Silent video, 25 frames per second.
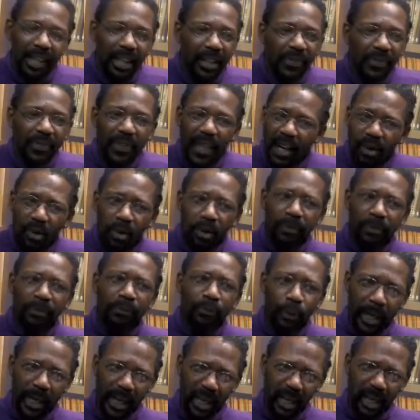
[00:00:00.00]
They're
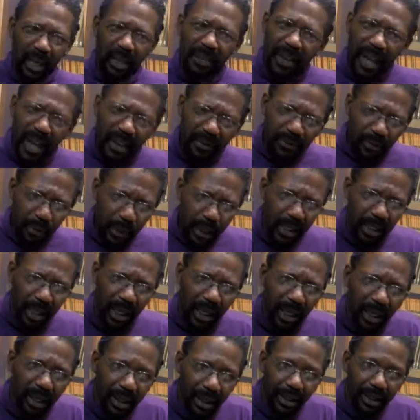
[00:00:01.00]
afraid of everything.
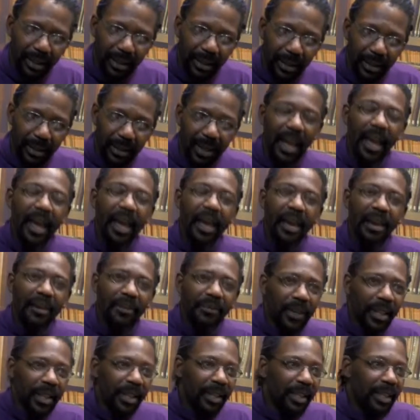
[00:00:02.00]

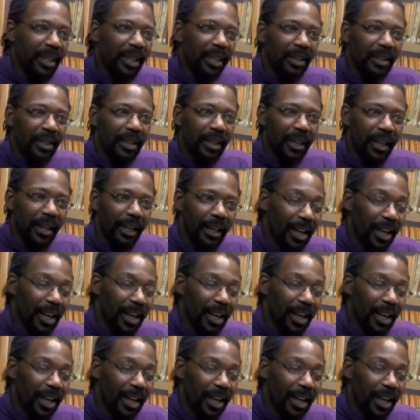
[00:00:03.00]
Everything. They're like,